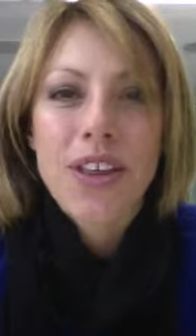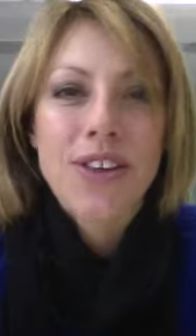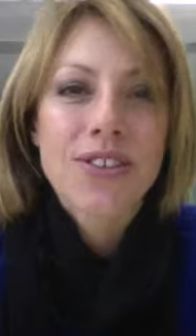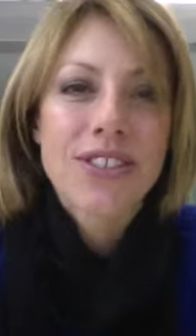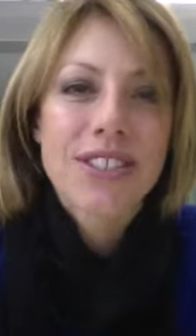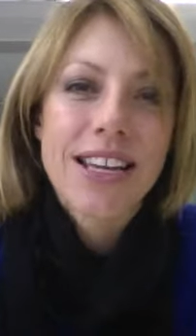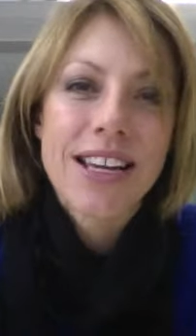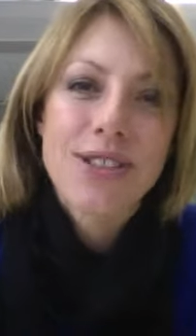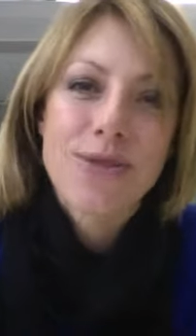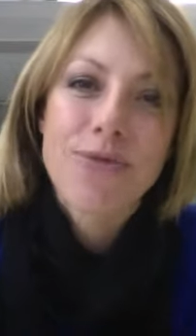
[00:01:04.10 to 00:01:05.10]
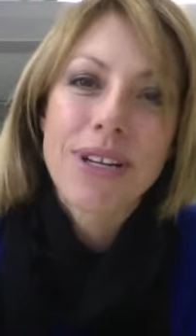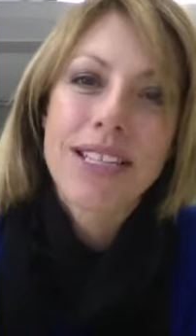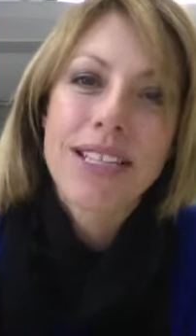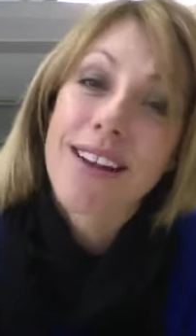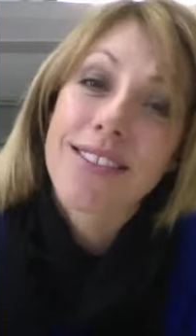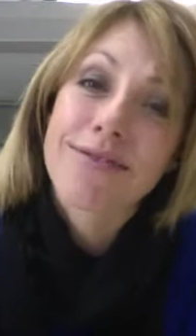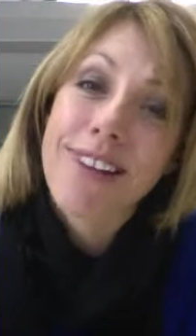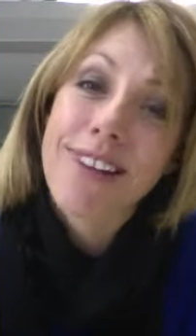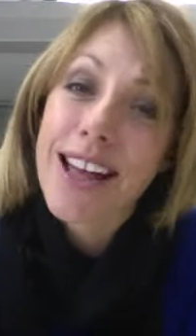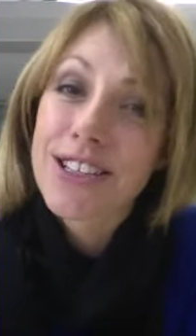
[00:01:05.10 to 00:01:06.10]
those recycled
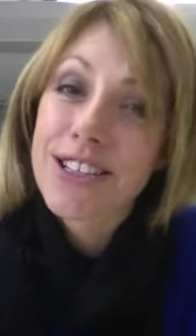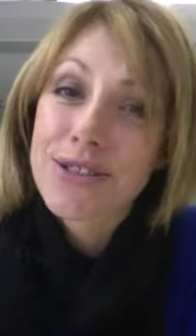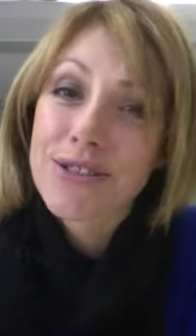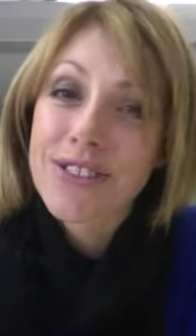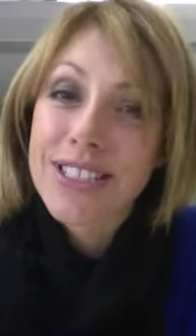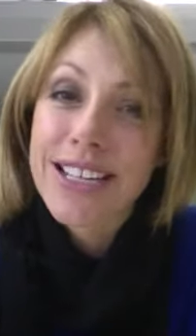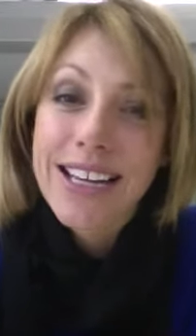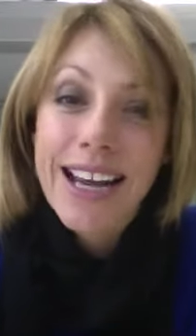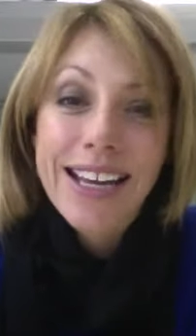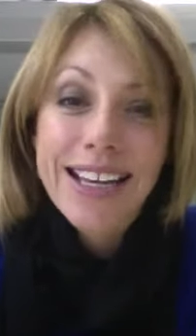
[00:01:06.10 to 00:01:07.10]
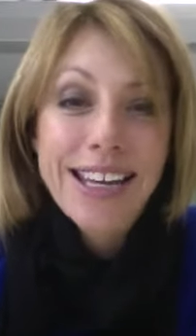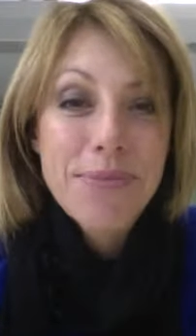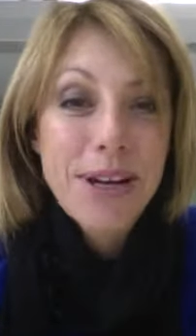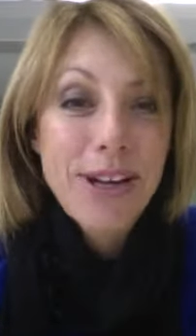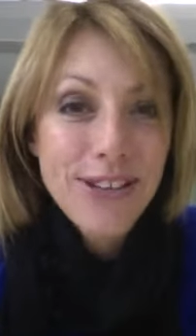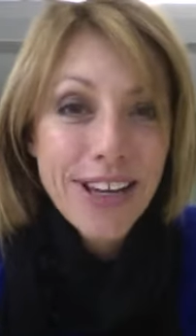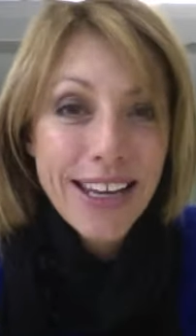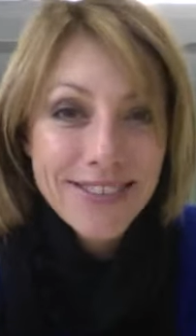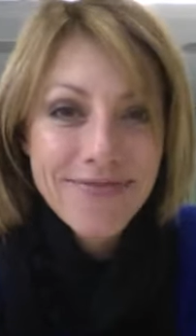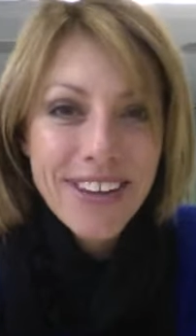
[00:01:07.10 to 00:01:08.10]
rag stores get a better look
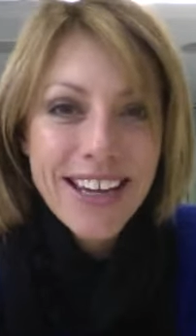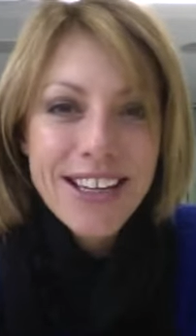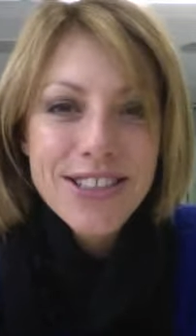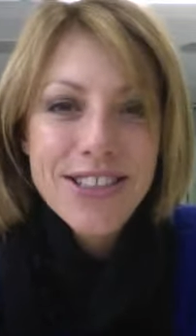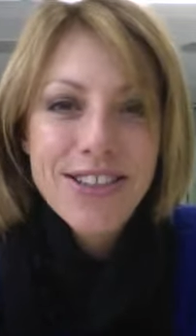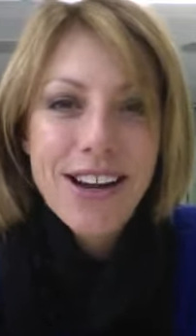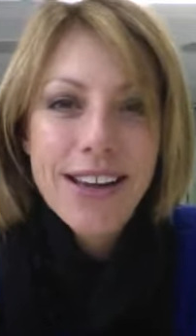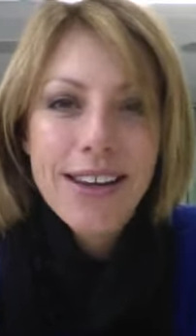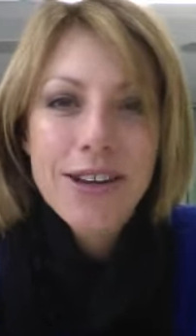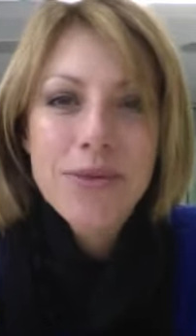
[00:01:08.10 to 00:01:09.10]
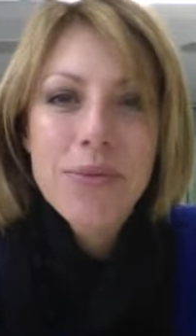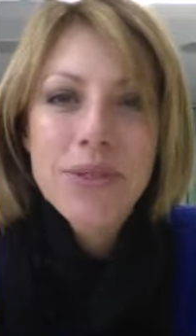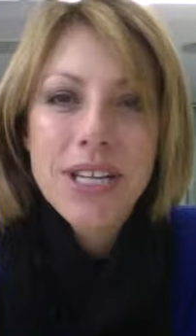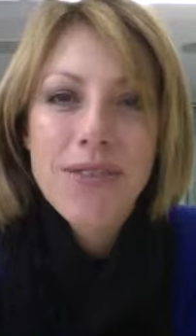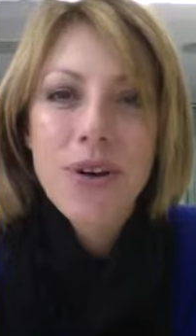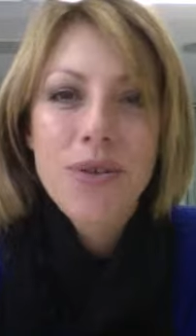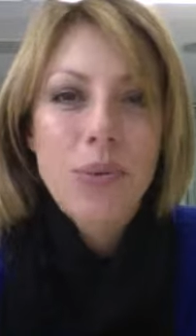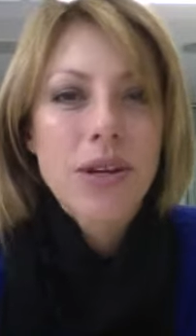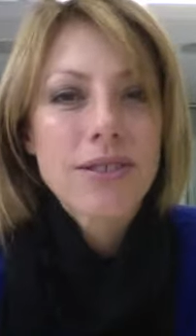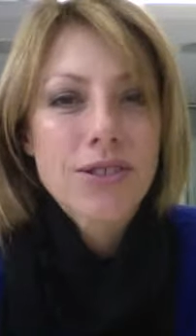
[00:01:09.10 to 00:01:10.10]
in. So I encourage people to have a look,
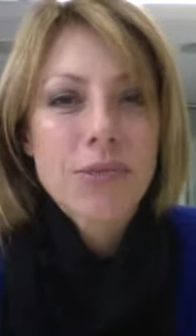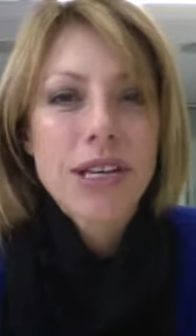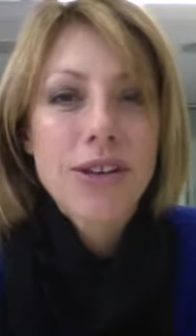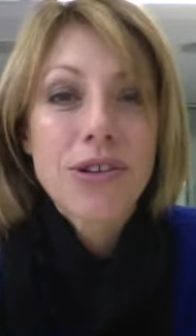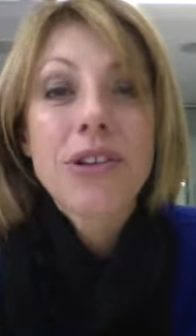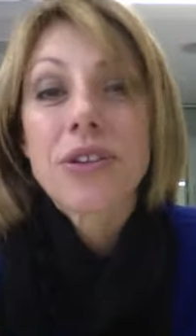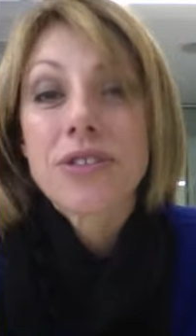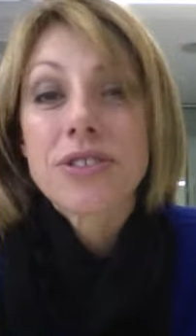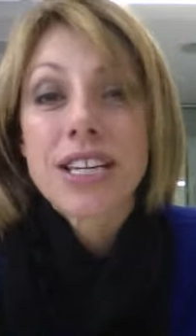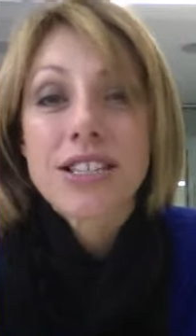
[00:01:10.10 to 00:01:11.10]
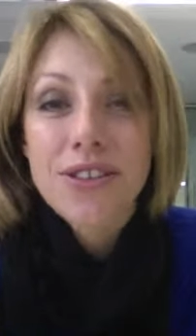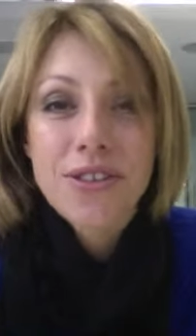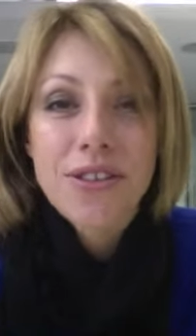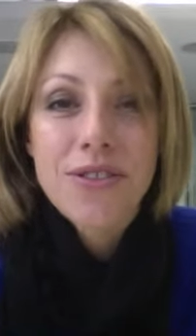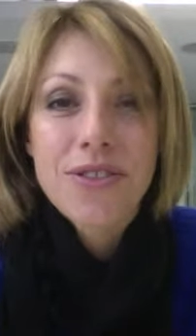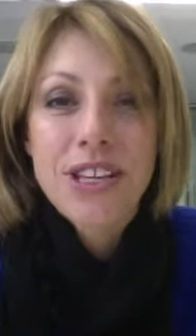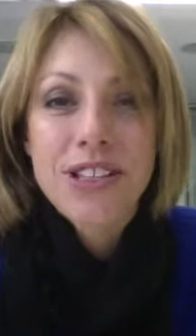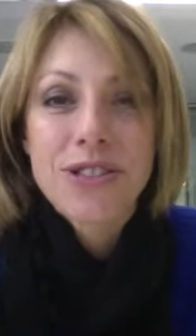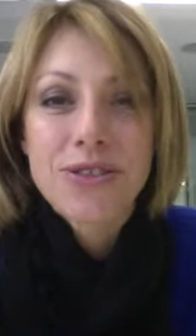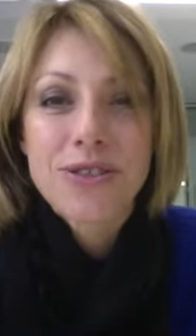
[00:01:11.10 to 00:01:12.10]
because there are many new clothes actually going through
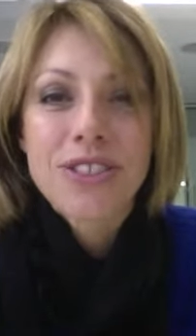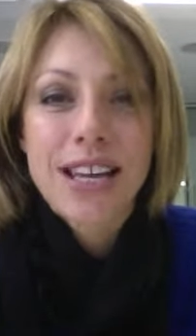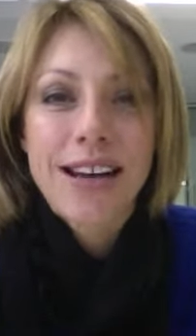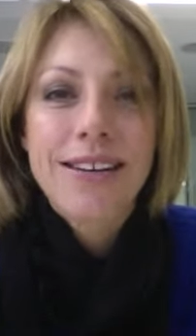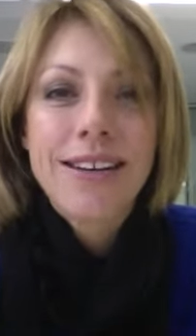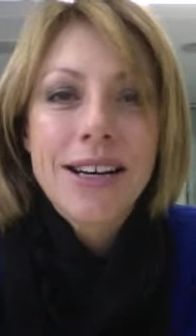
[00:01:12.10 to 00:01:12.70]
these stores now.